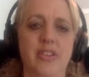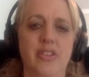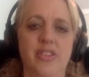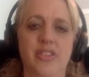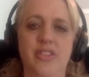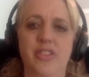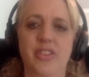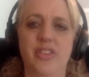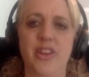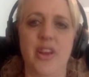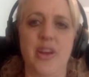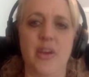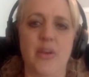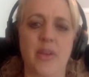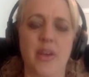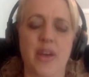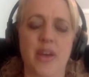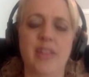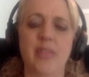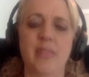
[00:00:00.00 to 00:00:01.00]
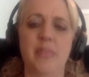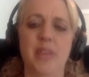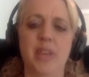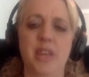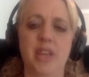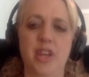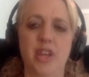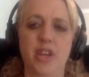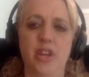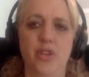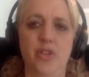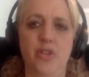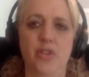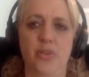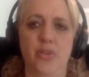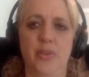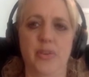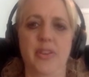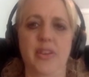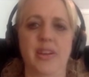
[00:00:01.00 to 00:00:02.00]
just, not the big,
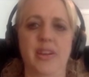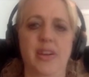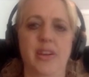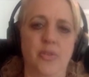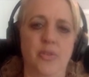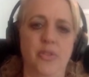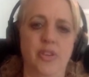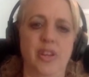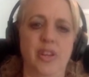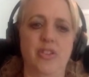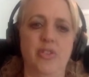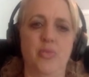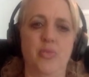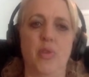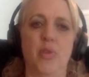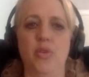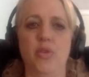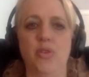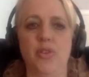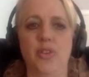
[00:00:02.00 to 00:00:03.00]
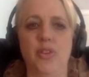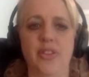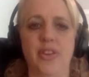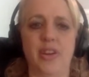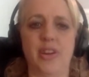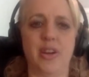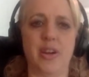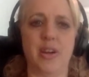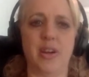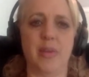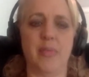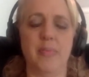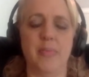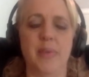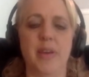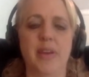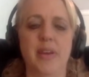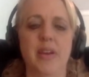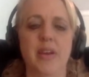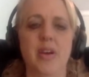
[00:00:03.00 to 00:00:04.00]
huge one that gets rolled to the
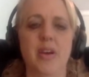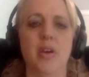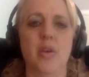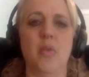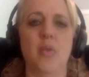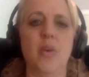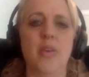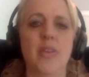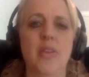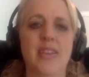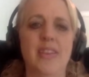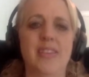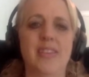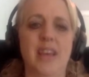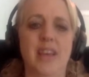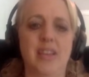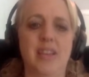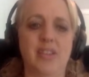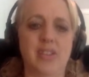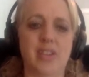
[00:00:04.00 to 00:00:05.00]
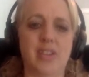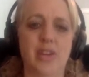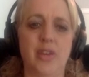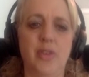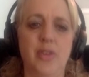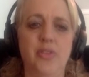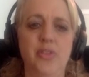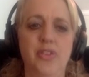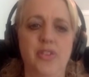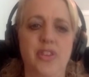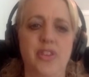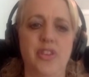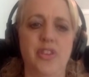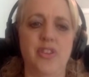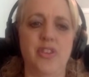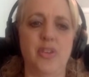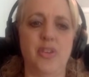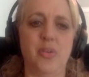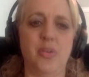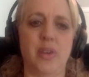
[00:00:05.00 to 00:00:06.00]
curb, but one that's as close to
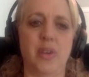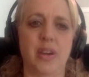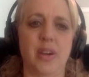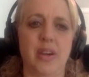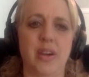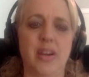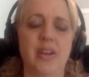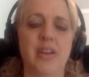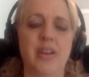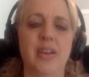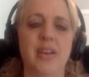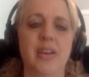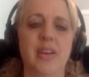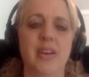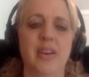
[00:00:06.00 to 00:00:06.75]
the door